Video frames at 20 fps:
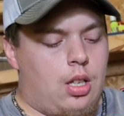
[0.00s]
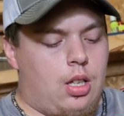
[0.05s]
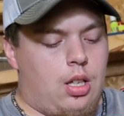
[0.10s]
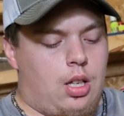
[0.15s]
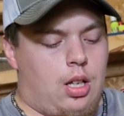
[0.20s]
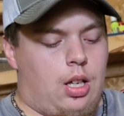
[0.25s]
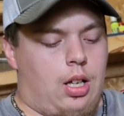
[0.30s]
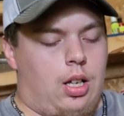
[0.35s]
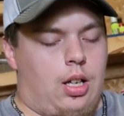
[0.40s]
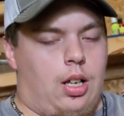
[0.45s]

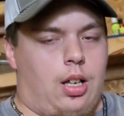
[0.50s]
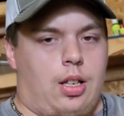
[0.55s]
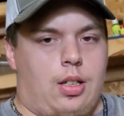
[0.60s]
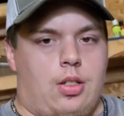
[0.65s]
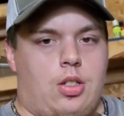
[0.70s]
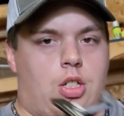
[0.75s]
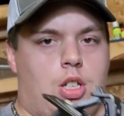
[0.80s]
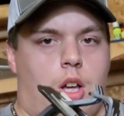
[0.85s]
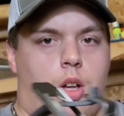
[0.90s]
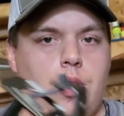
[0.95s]

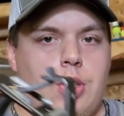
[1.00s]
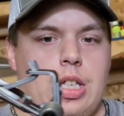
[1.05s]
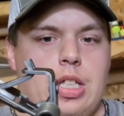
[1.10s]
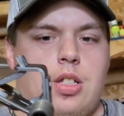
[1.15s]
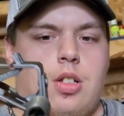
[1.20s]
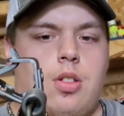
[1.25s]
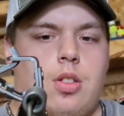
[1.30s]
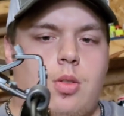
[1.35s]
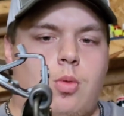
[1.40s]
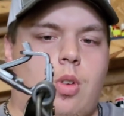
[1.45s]
So these
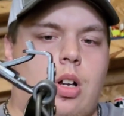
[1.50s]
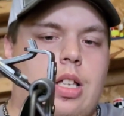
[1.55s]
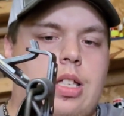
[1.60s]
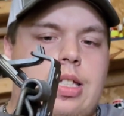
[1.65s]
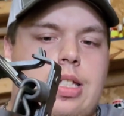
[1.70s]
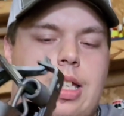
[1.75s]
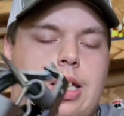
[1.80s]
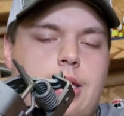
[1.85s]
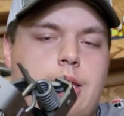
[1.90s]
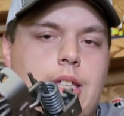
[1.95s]
are the ones
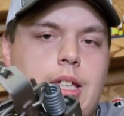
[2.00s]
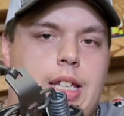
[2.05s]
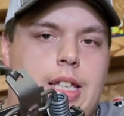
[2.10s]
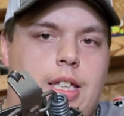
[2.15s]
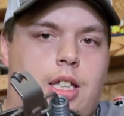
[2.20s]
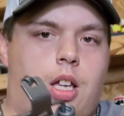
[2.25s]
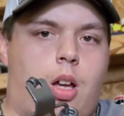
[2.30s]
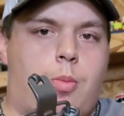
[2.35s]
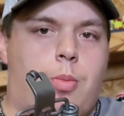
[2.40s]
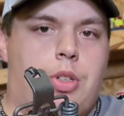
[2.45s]
that
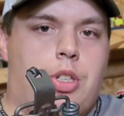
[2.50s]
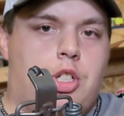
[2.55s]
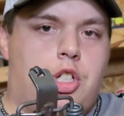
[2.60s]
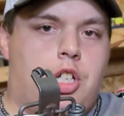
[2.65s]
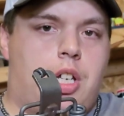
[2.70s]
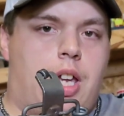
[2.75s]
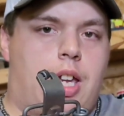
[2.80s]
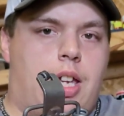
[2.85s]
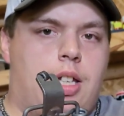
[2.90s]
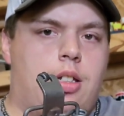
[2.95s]
didn't come with the
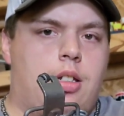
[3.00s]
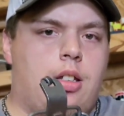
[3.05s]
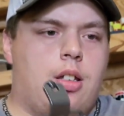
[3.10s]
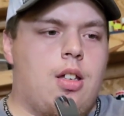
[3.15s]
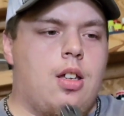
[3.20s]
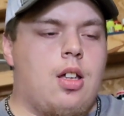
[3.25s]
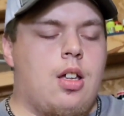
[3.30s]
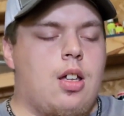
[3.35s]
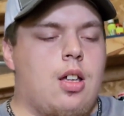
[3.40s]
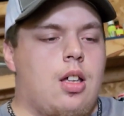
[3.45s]
chain.
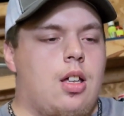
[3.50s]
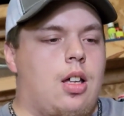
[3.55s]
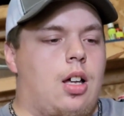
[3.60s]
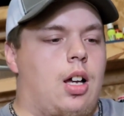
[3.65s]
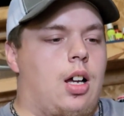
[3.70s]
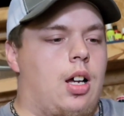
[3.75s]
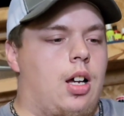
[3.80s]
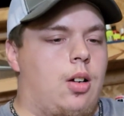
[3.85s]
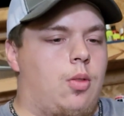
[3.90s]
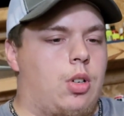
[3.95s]

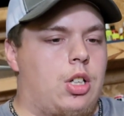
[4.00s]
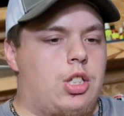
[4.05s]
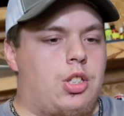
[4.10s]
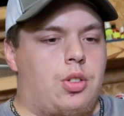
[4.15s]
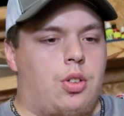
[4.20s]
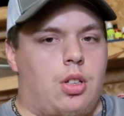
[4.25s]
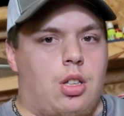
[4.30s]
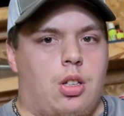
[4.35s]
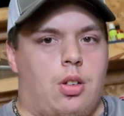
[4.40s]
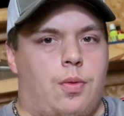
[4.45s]
I wanted to
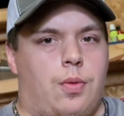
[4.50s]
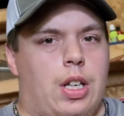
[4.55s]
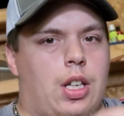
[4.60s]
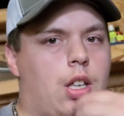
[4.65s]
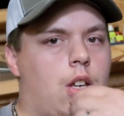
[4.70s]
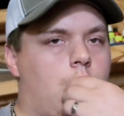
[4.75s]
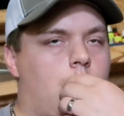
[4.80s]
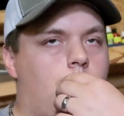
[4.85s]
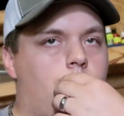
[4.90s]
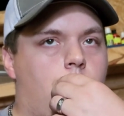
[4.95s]
do a little
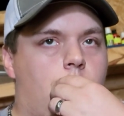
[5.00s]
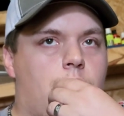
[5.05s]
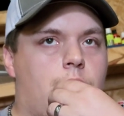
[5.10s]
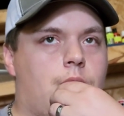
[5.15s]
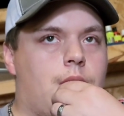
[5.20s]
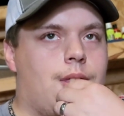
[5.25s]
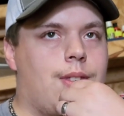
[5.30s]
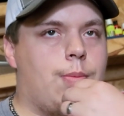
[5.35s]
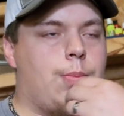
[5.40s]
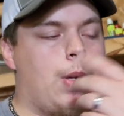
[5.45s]
video
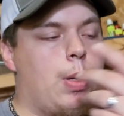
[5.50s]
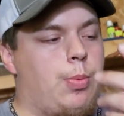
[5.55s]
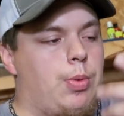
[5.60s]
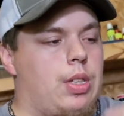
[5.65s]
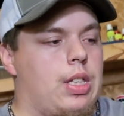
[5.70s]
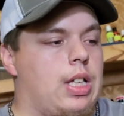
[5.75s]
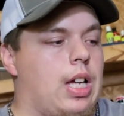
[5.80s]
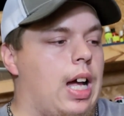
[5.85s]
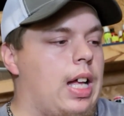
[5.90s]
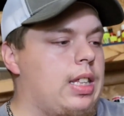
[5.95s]
for the people
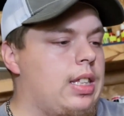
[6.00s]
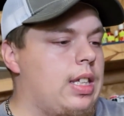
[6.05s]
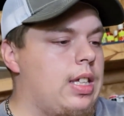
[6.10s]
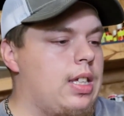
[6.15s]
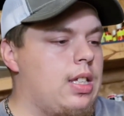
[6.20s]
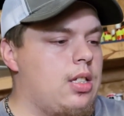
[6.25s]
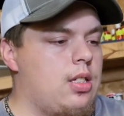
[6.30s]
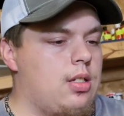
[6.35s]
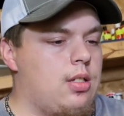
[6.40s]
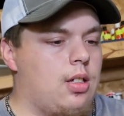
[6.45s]
that got
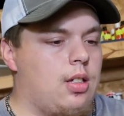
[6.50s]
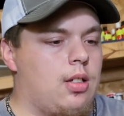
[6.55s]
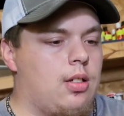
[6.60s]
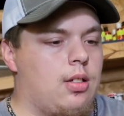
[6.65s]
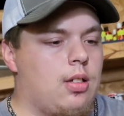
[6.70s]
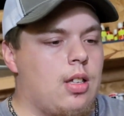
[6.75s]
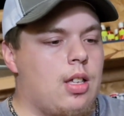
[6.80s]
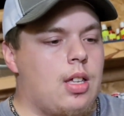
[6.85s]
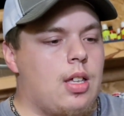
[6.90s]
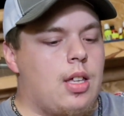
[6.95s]
these.
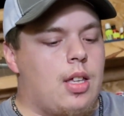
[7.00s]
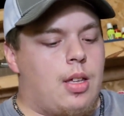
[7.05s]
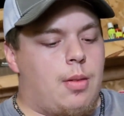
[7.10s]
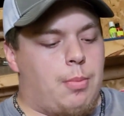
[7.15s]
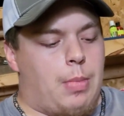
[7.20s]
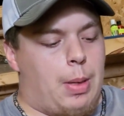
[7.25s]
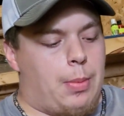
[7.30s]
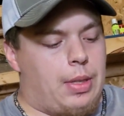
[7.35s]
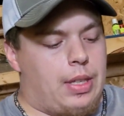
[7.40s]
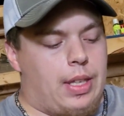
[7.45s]

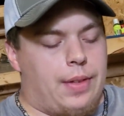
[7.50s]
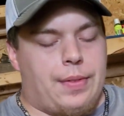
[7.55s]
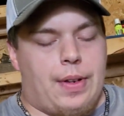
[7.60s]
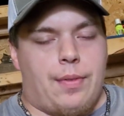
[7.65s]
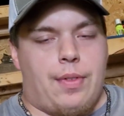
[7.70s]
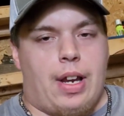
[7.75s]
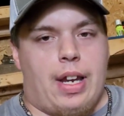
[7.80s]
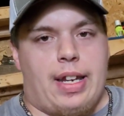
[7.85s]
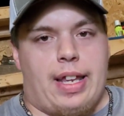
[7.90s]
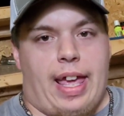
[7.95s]
Maybe they've
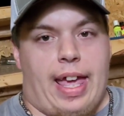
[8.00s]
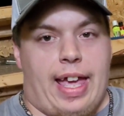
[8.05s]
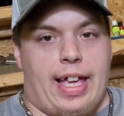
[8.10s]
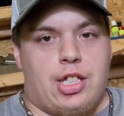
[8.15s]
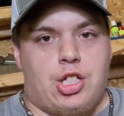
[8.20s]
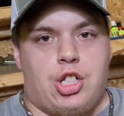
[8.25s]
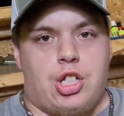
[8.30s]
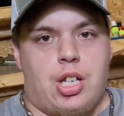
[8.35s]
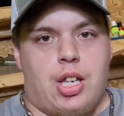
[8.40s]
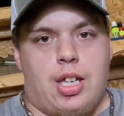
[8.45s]
never had to
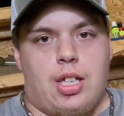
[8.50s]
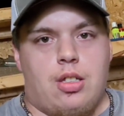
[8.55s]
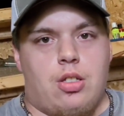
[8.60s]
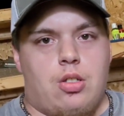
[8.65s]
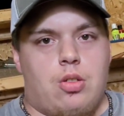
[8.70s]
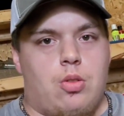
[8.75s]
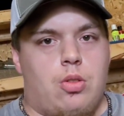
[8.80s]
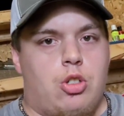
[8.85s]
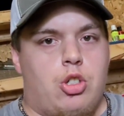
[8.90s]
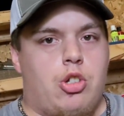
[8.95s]
add chain
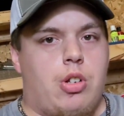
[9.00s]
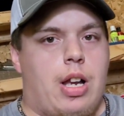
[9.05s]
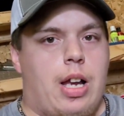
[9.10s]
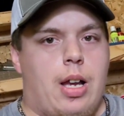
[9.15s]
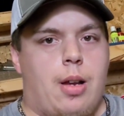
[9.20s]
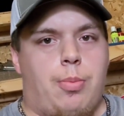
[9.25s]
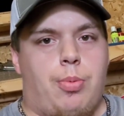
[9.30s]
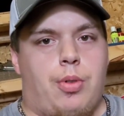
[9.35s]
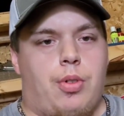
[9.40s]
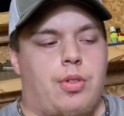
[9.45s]
to a
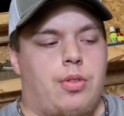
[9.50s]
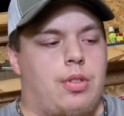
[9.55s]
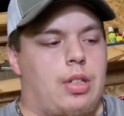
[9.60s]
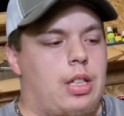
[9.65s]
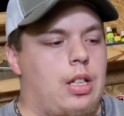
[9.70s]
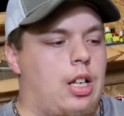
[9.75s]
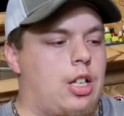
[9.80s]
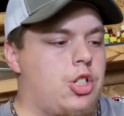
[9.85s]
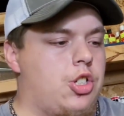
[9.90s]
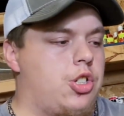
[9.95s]
trap, or they're
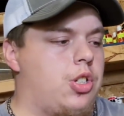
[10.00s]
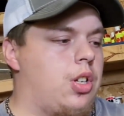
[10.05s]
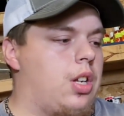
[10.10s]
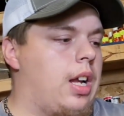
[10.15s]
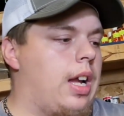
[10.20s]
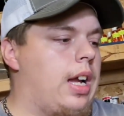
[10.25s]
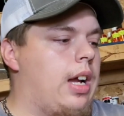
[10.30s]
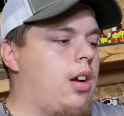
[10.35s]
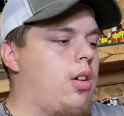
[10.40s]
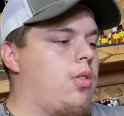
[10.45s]
not sure
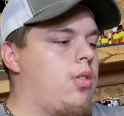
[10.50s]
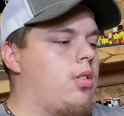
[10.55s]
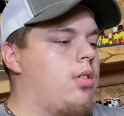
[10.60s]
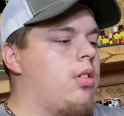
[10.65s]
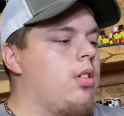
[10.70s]
how, or